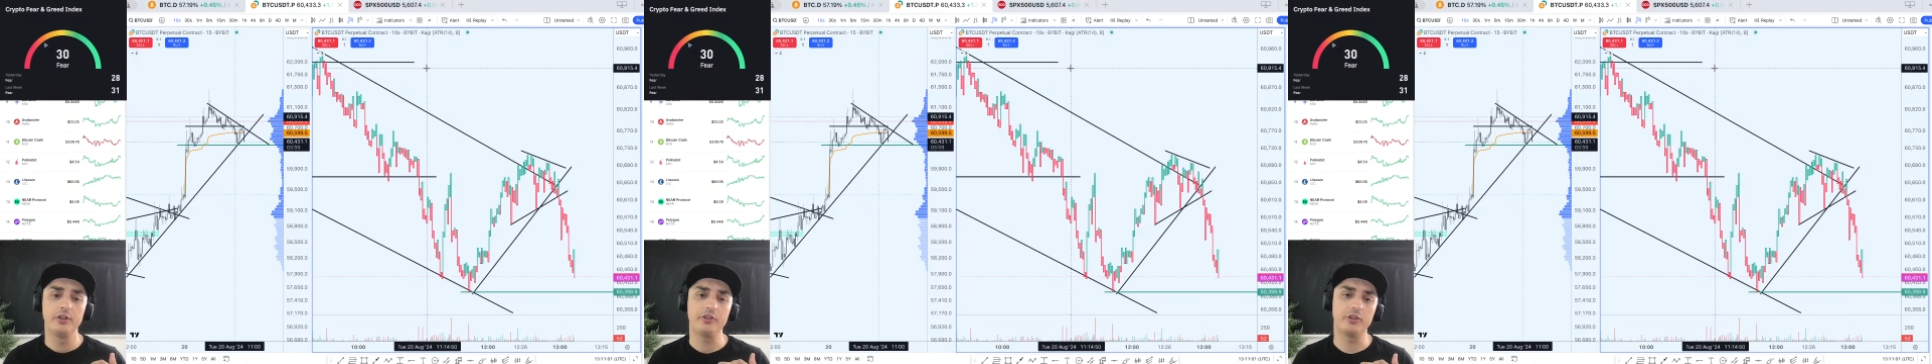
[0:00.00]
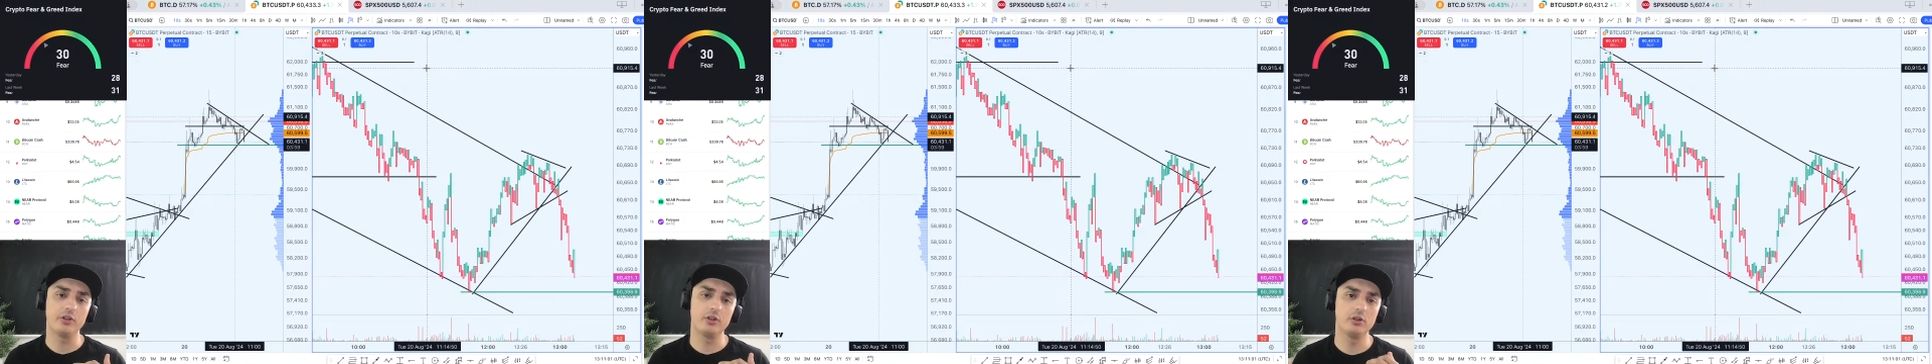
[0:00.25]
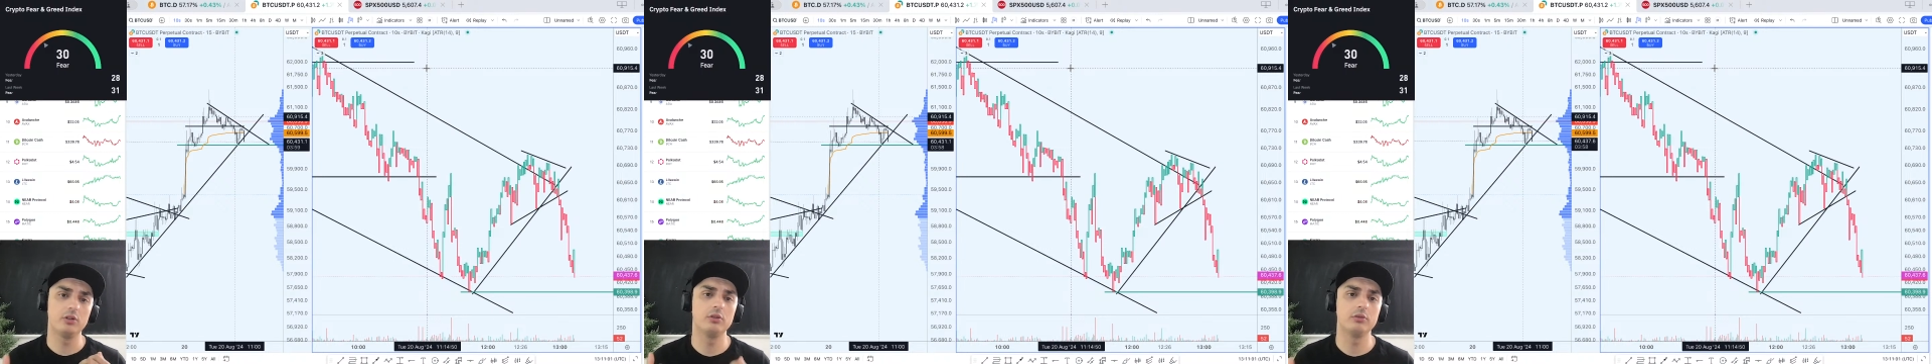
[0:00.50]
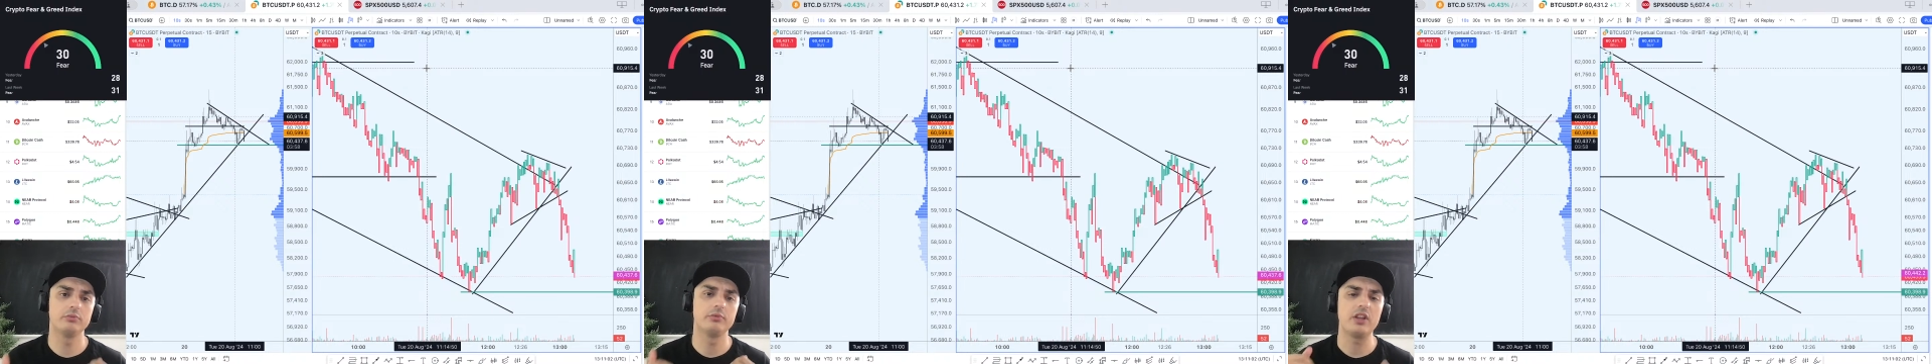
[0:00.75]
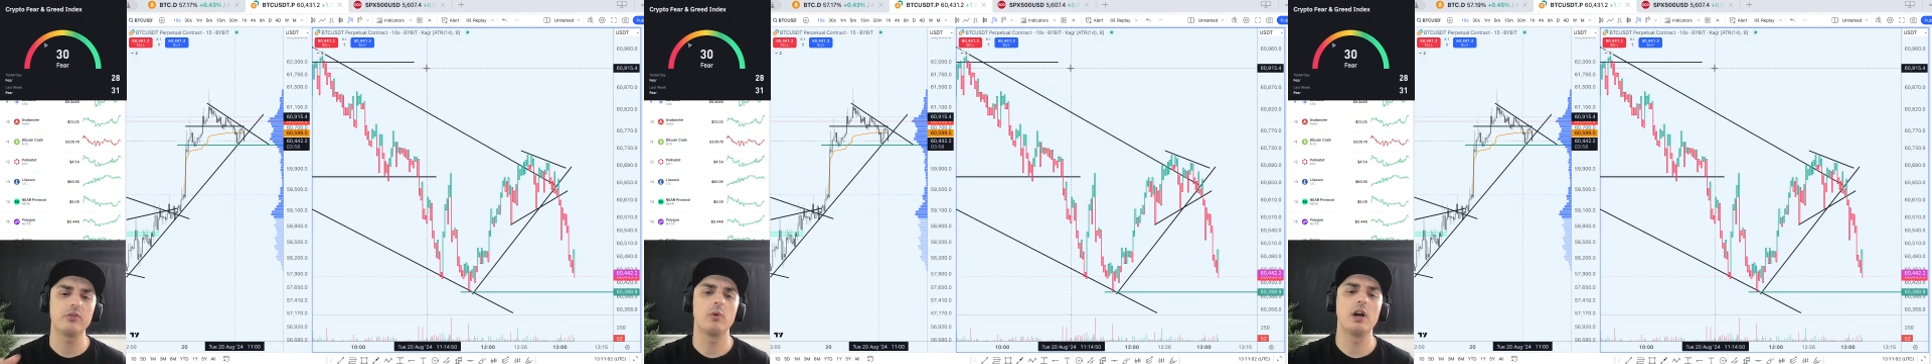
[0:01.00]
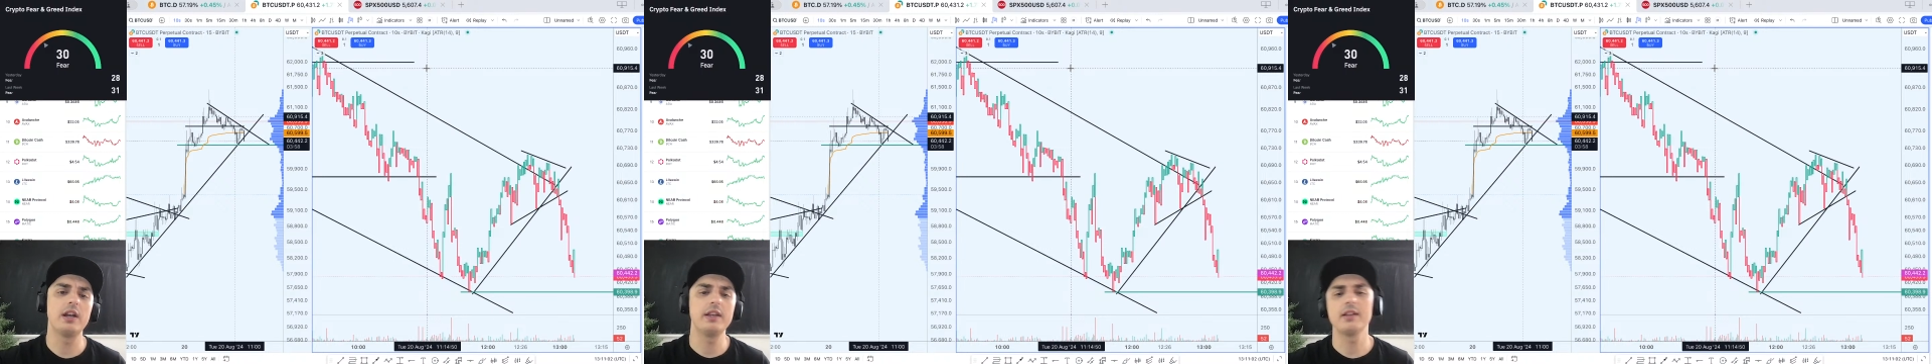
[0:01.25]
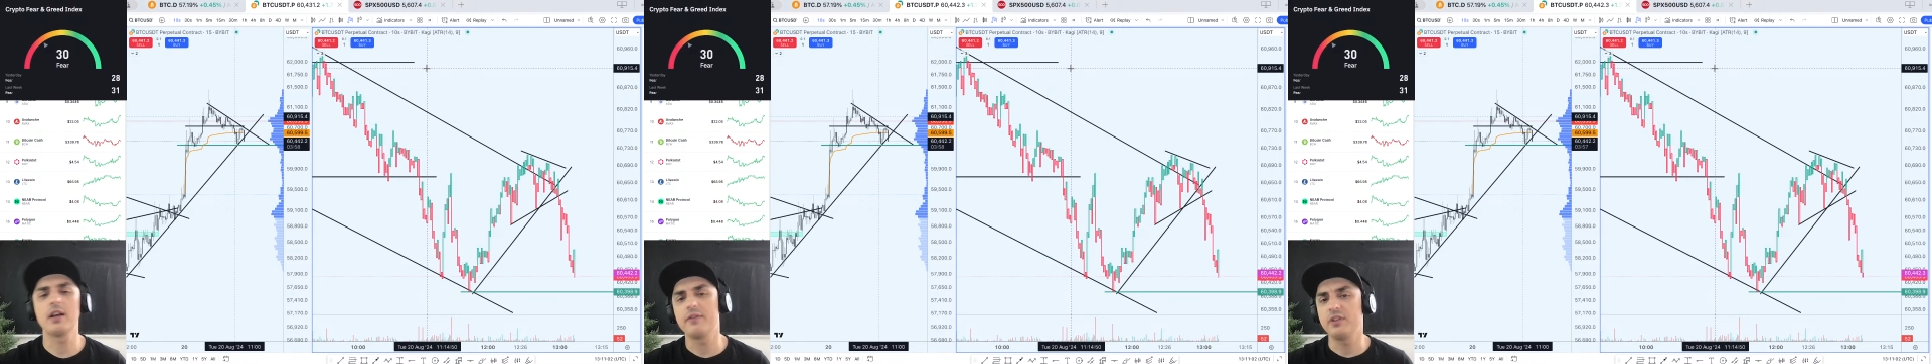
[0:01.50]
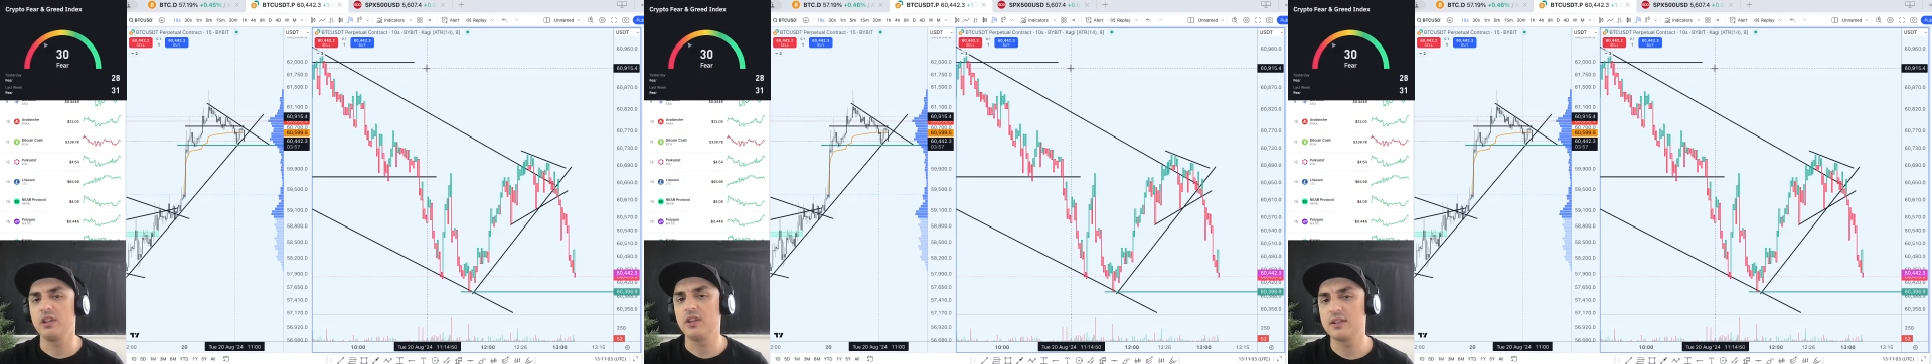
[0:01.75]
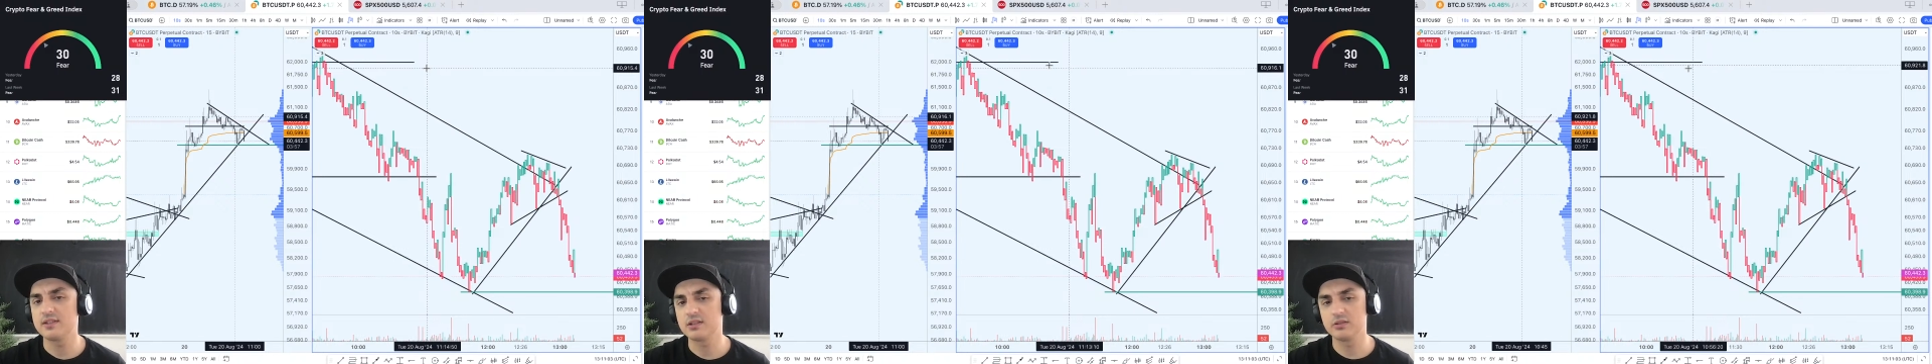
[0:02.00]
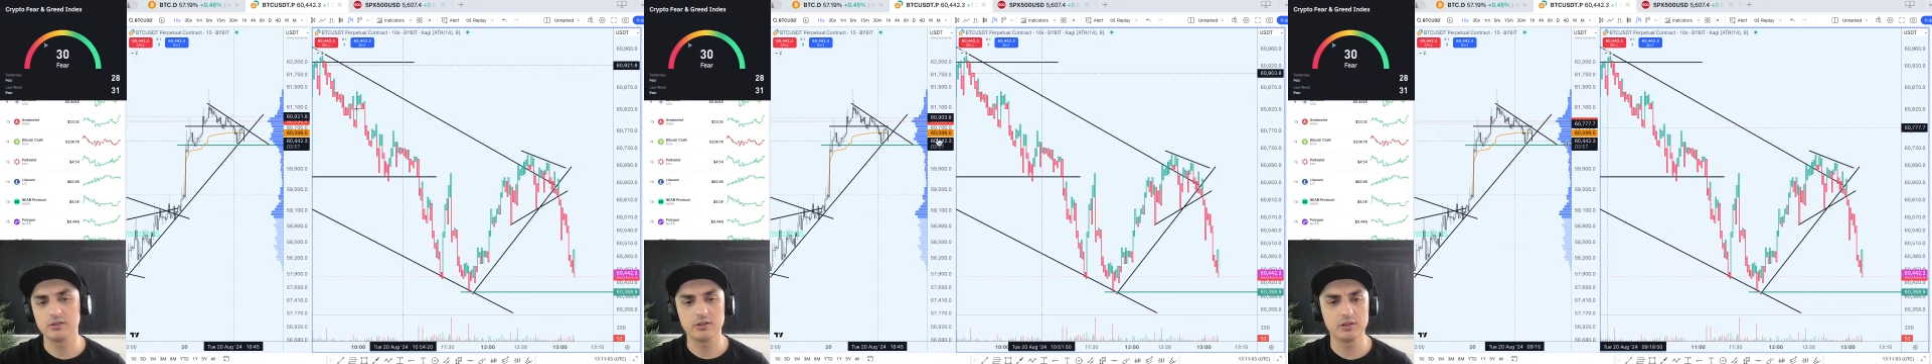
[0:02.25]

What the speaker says: So that's why I think it's